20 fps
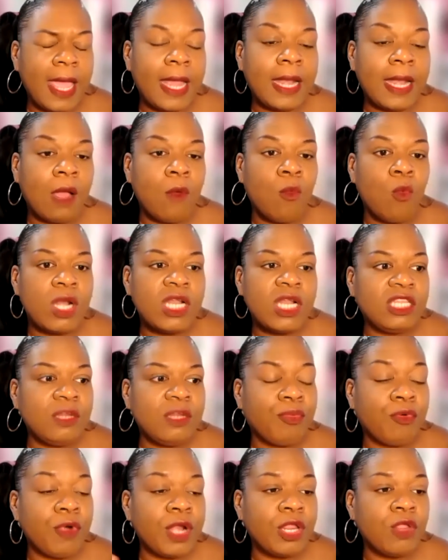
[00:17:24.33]
And I wanted to
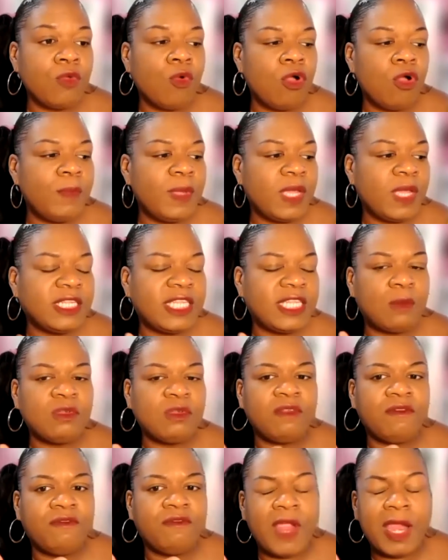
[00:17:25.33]
bring you on because that
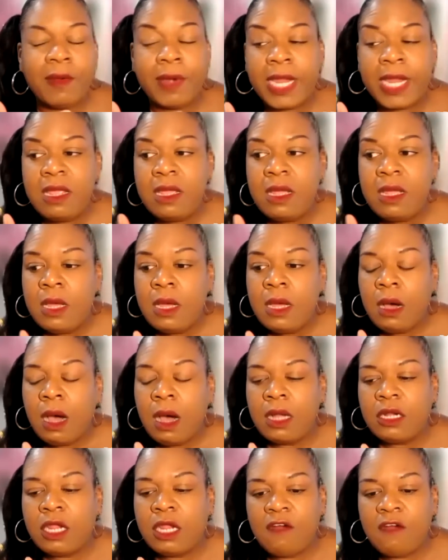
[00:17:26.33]
was a very
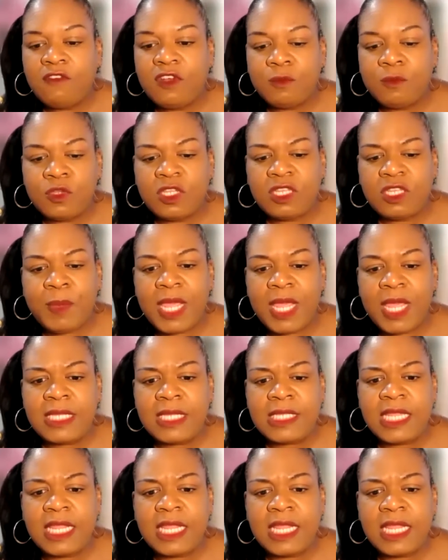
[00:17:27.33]
uncomfortable space.